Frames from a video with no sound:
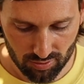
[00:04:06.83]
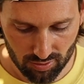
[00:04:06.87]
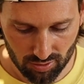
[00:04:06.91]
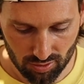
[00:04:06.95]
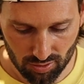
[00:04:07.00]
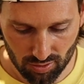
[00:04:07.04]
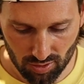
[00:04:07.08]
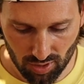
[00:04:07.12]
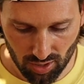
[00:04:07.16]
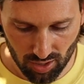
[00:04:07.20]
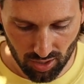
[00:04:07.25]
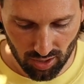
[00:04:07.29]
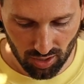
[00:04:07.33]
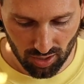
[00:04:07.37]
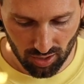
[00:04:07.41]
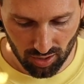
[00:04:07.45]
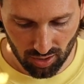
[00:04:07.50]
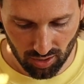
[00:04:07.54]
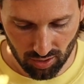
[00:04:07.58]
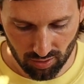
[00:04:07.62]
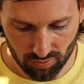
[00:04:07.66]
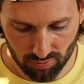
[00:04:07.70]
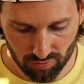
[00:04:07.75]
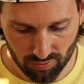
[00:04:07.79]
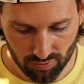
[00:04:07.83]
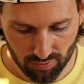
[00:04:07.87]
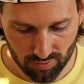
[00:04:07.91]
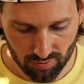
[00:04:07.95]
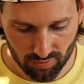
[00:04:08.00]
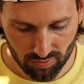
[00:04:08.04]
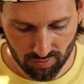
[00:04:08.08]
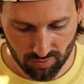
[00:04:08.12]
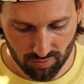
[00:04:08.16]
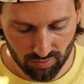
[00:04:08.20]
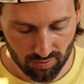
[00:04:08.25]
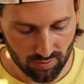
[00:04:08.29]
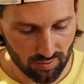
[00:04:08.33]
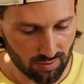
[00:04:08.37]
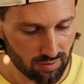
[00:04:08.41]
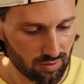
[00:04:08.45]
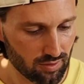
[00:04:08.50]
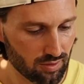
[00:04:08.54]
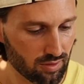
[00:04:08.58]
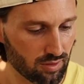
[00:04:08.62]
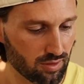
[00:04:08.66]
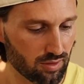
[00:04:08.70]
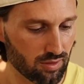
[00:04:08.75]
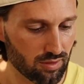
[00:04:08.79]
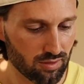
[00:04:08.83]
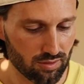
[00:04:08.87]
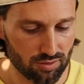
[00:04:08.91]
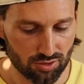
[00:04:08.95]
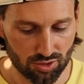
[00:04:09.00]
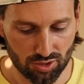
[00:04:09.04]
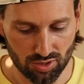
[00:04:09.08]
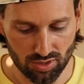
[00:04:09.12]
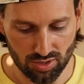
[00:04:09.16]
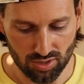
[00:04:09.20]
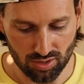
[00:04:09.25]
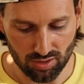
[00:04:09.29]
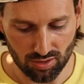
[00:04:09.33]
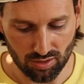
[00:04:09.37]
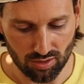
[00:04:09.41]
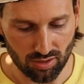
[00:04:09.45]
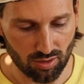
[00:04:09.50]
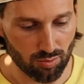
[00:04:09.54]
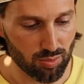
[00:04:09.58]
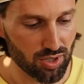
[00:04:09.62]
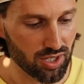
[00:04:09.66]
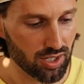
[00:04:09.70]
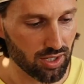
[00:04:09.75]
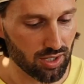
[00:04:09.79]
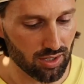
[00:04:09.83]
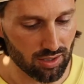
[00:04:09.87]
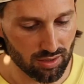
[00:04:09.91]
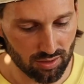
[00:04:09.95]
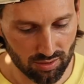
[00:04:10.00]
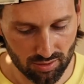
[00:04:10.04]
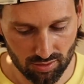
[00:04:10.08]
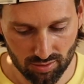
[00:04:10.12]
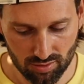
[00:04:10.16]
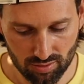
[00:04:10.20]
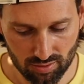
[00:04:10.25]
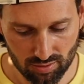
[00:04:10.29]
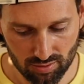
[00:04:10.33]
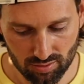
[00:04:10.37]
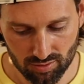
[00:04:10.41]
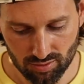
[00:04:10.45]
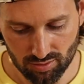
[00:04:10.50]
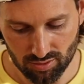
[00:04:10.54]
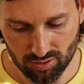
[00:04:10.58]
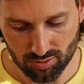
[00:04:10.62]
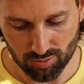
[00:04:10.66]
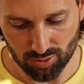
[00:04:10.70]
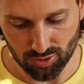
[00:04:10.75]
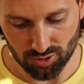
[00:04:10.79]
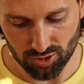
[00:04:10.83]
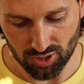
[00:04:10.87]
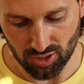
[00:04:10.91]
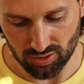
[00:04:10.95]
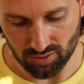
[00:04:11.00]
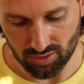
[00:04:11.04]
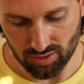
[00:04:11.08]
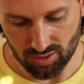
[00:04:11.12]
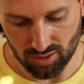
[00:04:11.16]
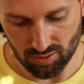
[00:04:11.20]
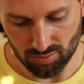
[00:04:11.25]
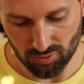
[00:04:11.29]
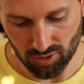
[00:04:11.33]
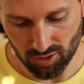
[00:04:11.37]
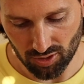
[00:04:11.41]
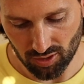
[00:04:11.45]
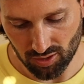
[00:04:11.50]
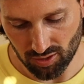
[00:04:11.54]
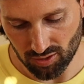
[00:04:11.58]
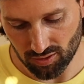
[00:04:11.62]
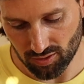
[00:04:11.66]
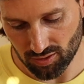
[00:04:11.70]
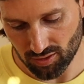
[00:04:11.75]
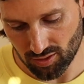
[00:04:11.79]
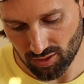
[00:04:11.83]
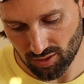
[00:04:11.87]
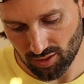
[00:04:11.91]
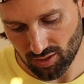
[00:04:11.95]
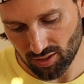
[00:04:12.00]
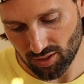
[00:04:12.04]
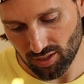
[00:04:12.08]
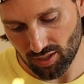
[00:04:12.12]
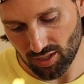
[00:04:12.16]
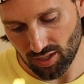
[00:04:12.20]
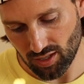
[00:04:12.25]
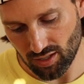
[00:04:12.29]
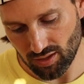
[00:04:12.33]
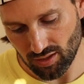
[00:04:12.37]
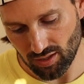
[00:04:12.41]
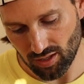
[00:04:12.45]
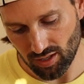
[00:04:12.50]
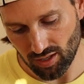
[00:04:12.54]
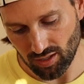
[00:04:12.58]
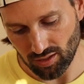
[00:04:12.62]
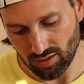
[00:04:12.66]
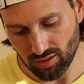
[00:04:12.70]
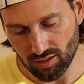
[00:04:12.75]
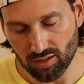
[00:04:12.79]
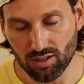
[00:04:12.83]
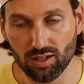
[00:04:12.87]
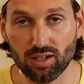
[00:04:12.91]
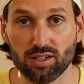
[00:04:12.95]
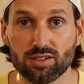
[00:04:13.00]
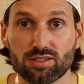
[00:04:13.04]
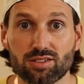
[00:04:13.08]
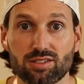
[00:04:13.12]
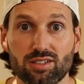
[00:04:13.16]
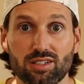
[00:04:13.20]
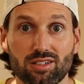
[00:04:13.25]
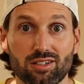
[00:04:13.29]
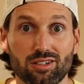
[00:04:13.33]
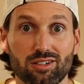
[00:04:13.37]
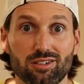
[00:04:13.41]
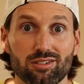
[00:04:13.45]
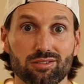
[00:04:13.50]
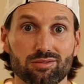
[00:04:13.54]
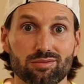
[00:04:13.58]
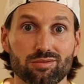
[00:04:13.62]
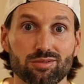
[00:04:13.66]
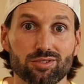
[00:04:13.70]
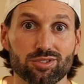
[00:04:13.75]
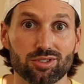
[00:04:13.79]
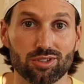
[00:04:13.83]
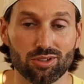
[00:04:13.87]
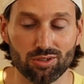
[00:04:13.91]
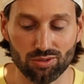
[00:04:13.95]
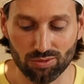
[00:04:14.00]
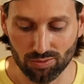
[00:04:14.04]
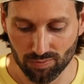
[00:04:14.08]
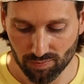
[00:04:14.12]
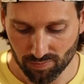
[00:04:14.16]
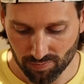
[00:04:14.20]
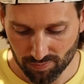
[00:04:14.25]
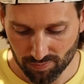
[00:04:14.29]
You have just the pin to push out the SIM card, and then a sticker. So